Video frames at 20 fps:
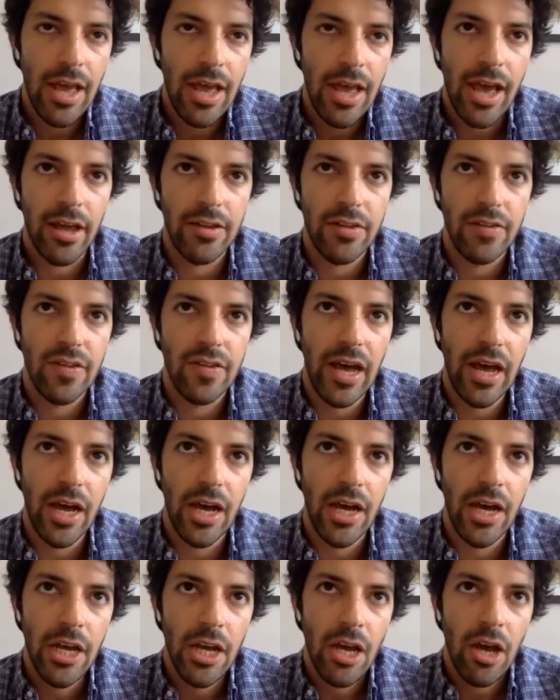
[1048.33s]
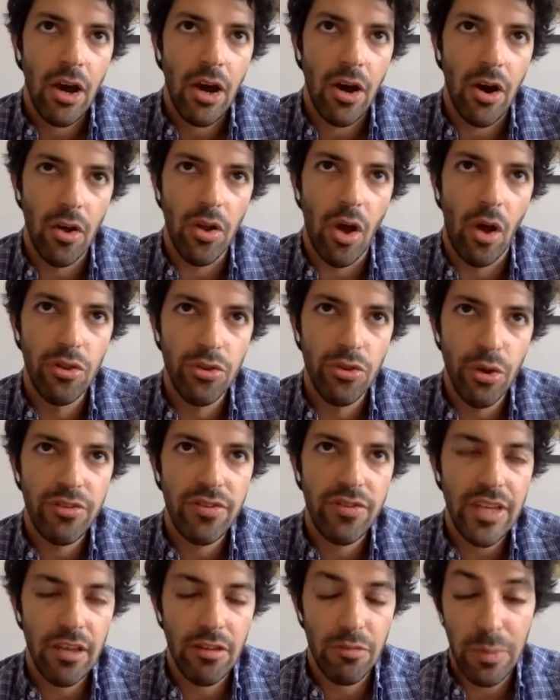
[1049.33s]
Yeah. And on
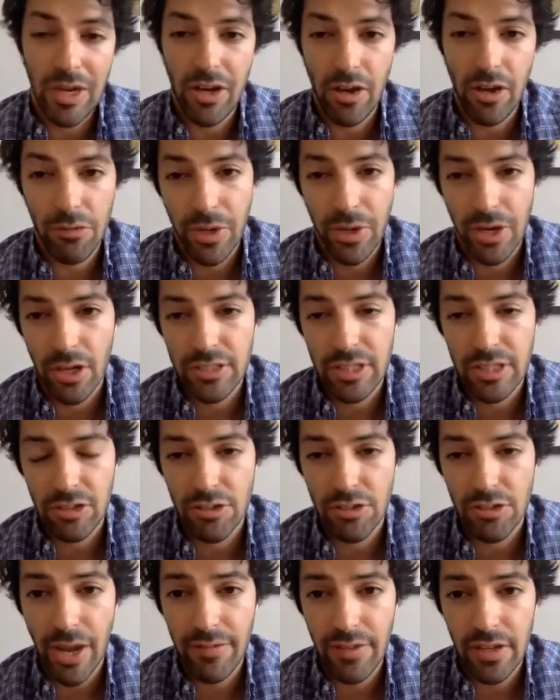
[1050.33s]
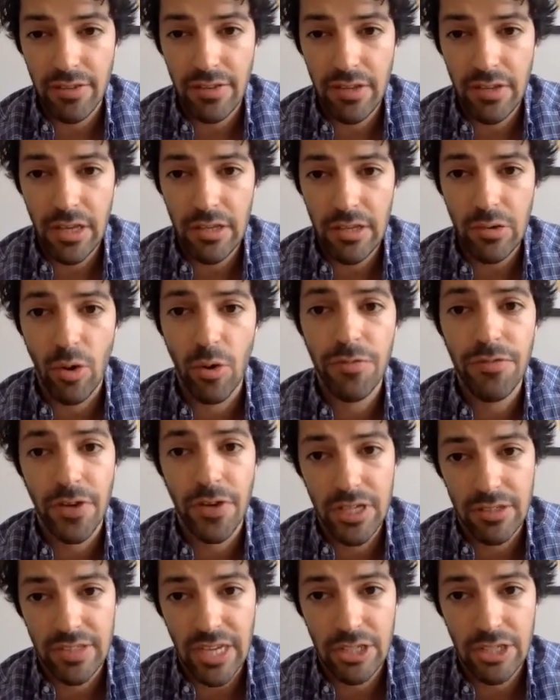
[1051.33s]
those deals, because we're not in the driving seat,
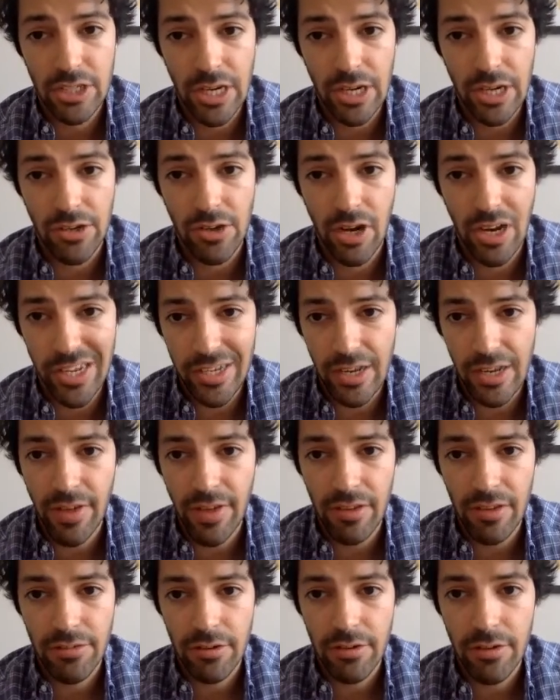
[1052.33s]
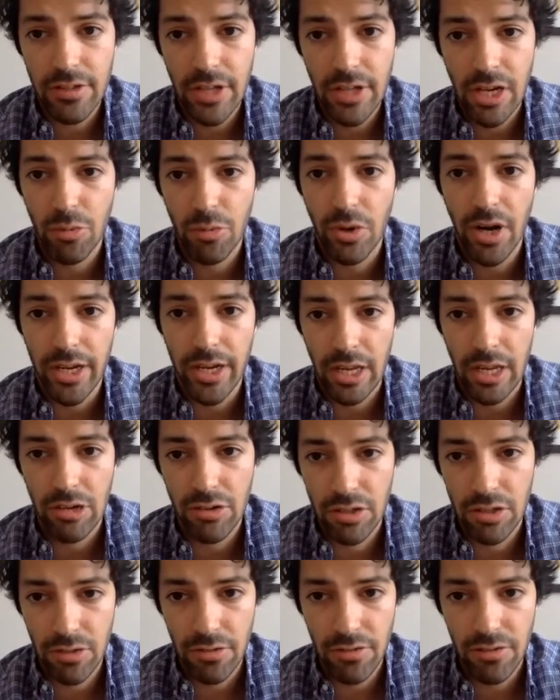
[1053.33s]
often it's actually the lead investor that would like
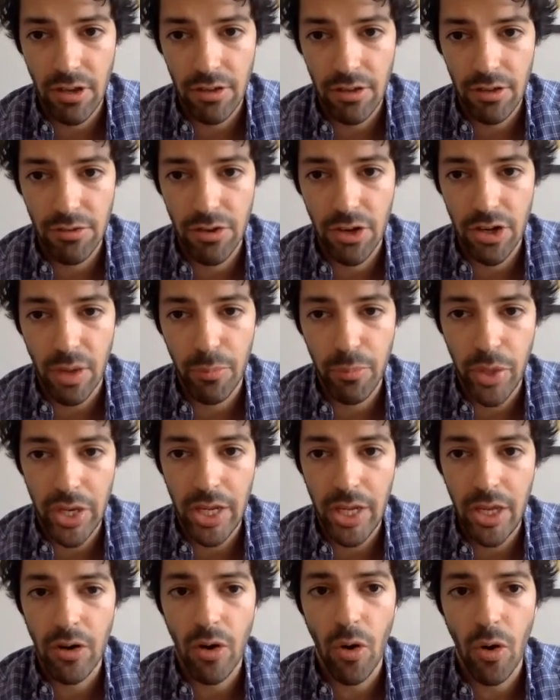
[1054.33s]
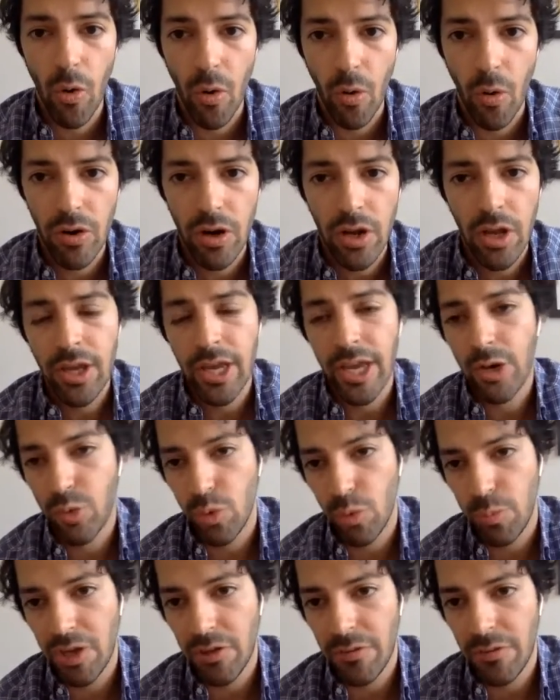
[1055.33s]
introduce us to the company, or it
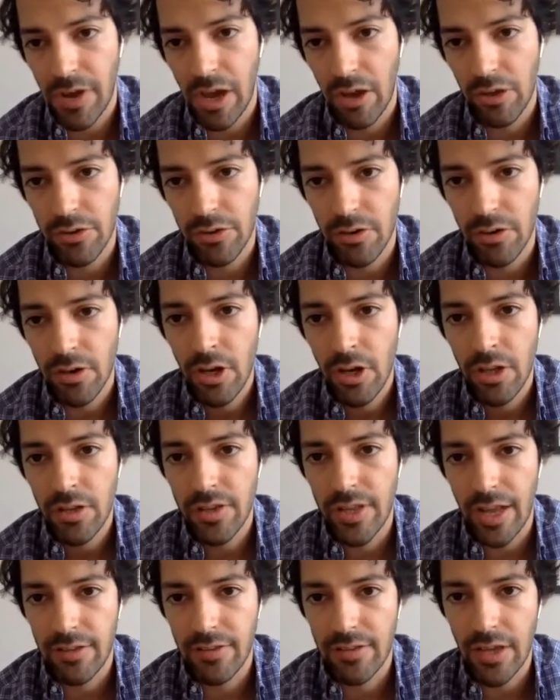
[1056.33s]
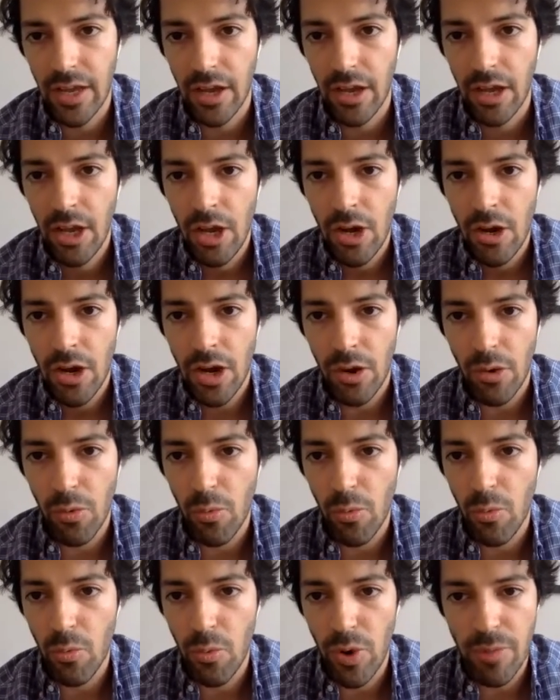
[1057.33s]
will be a founder that
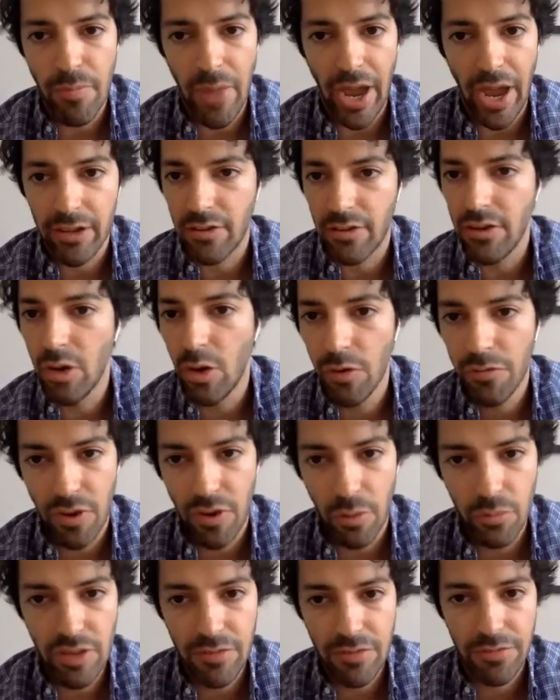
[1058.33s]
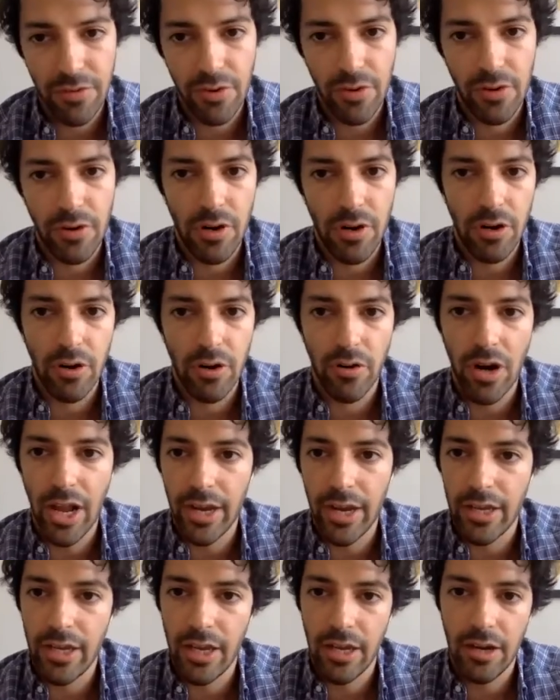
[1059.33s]
we might know from before, or
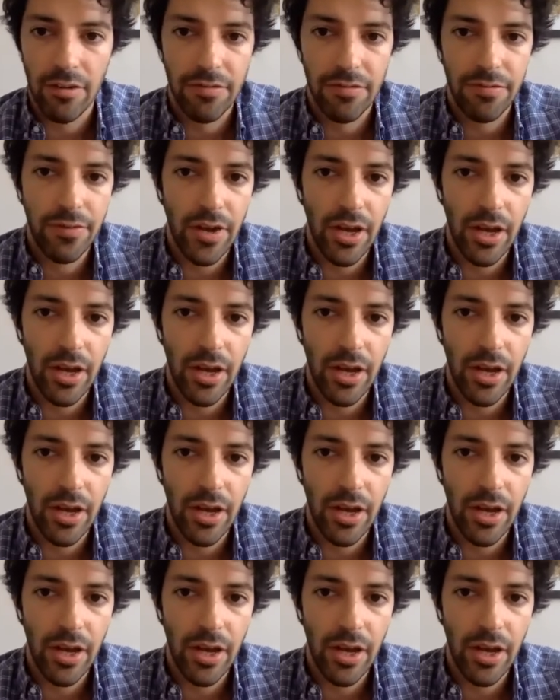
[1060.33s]
like kind of